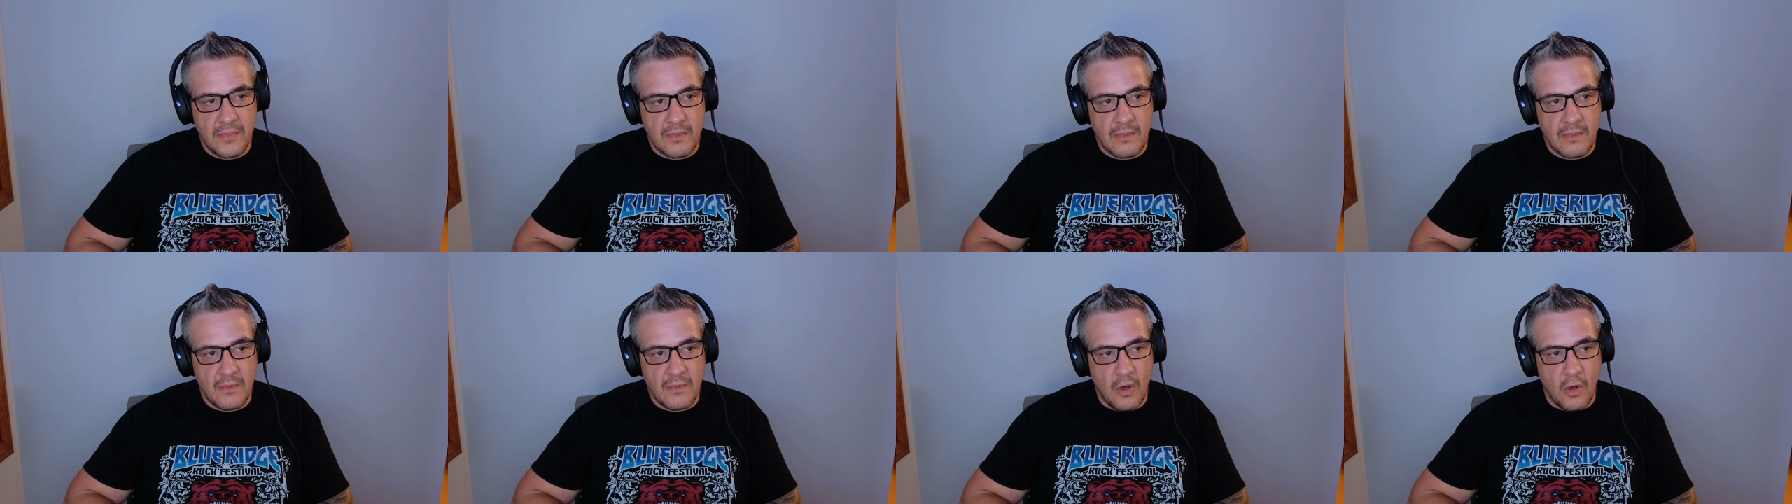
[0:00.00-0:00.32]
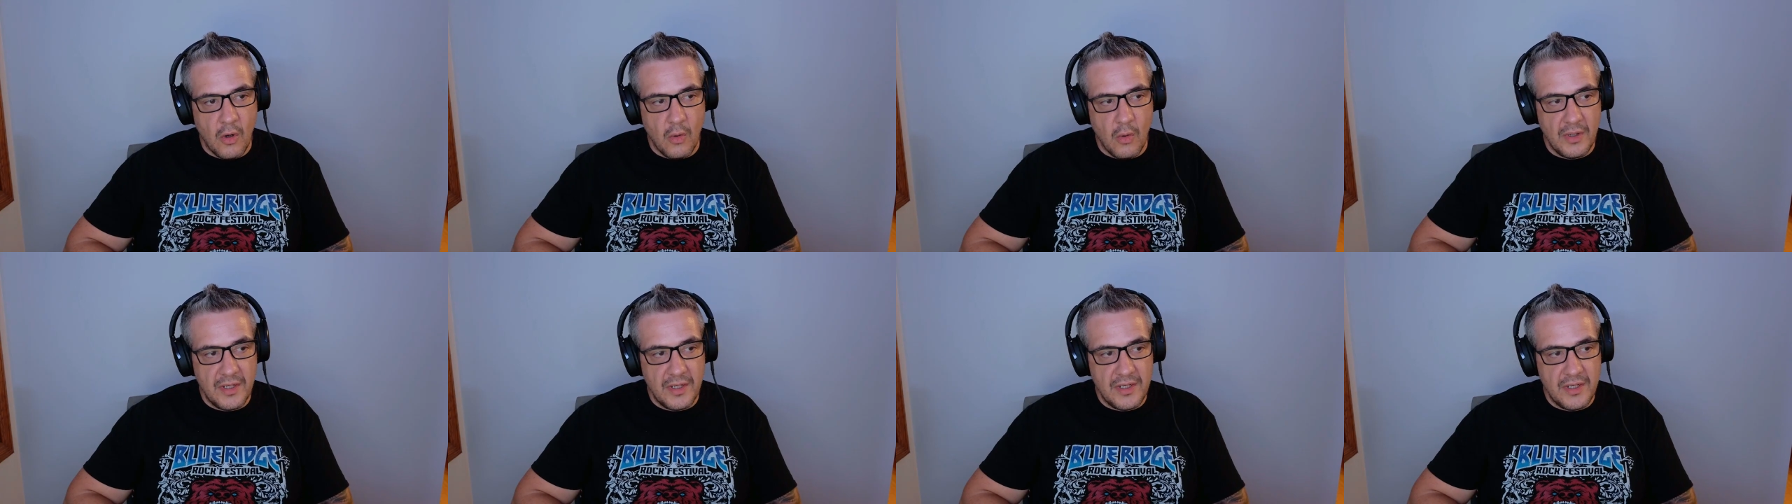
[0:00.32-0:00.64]

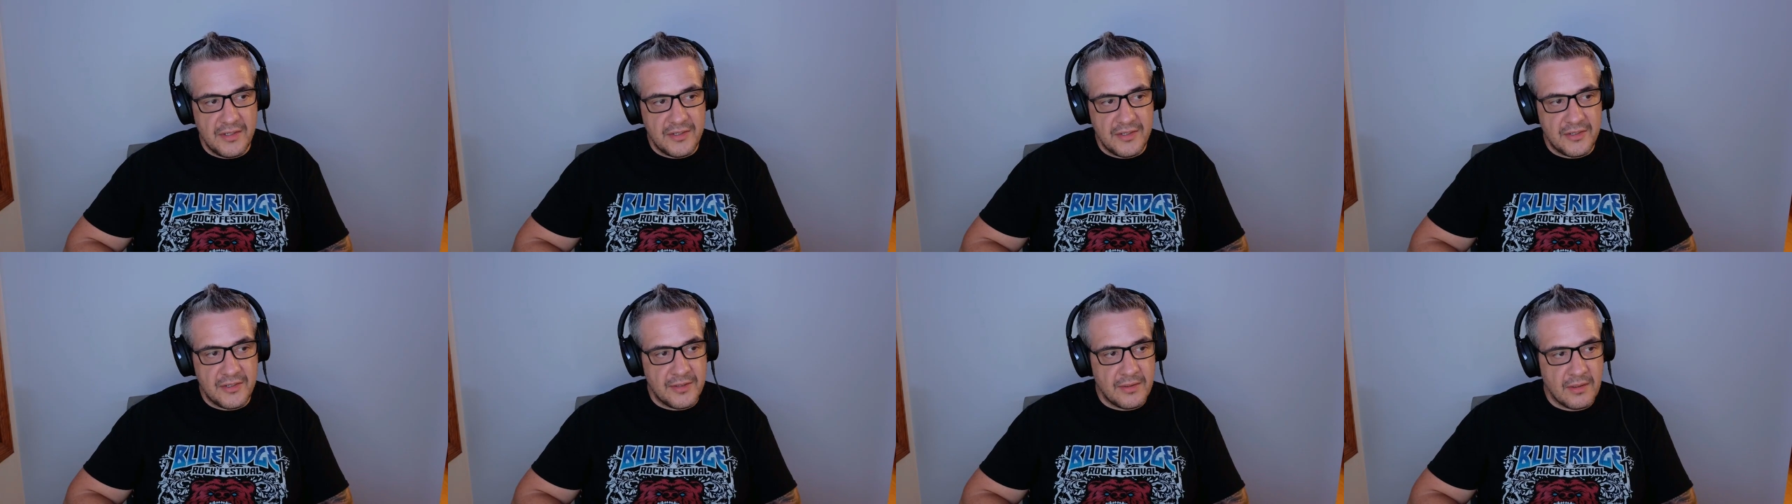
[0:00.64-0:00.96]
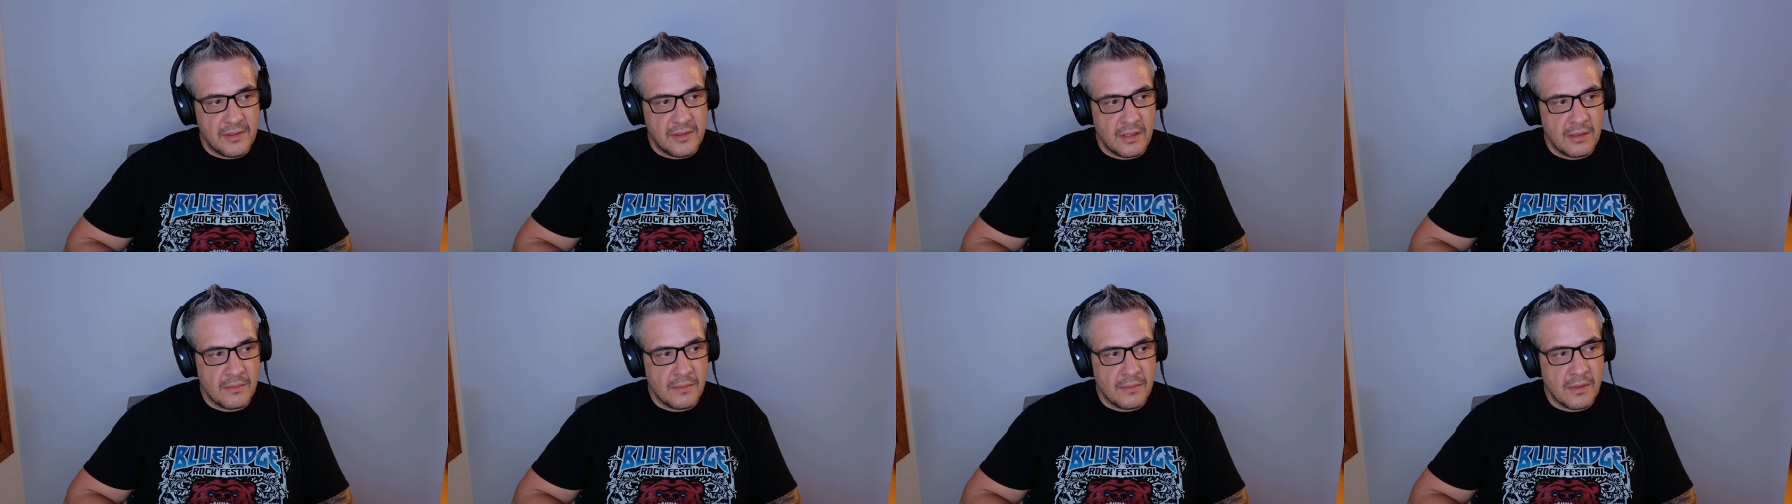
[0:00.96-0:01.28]
always
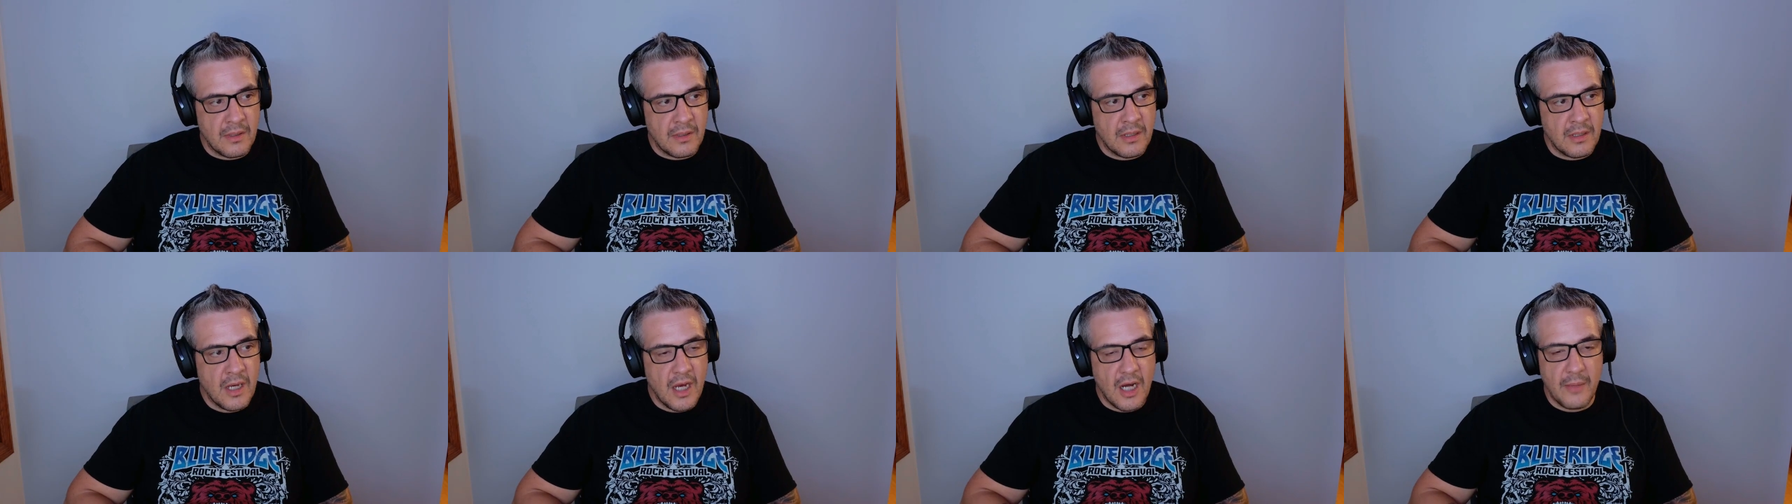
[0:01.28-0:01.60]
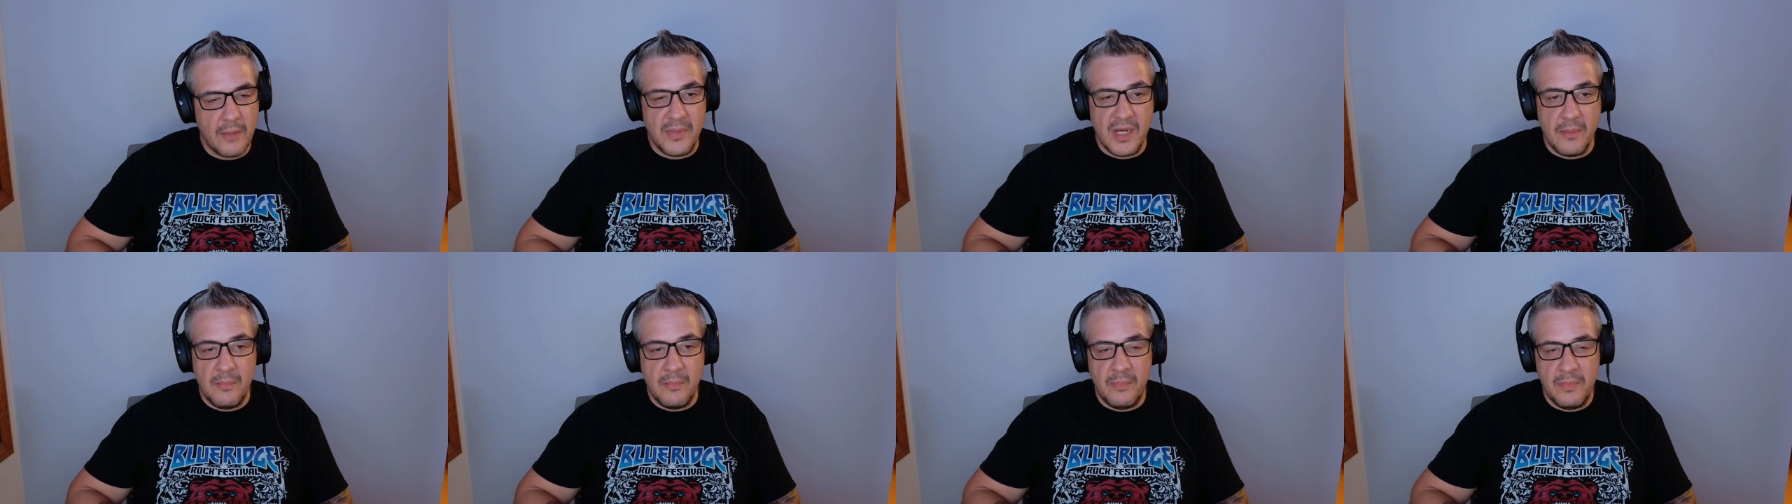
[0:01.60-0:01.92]
are
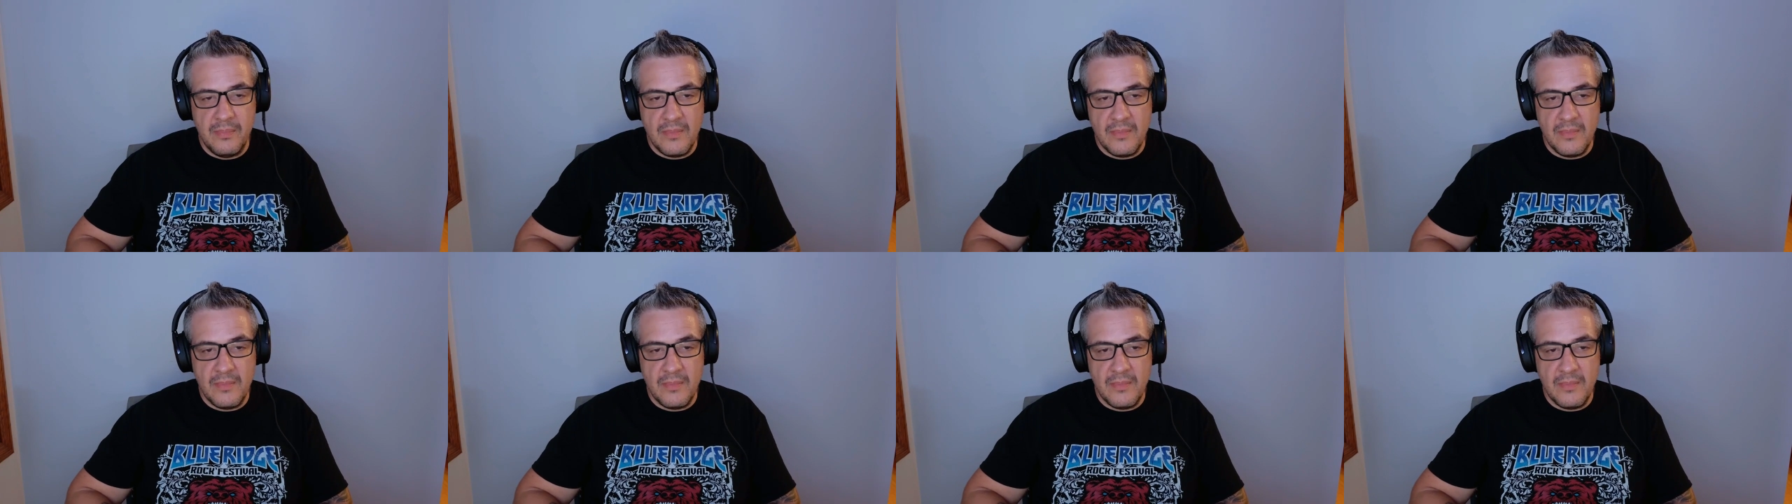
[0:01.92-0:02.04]
being,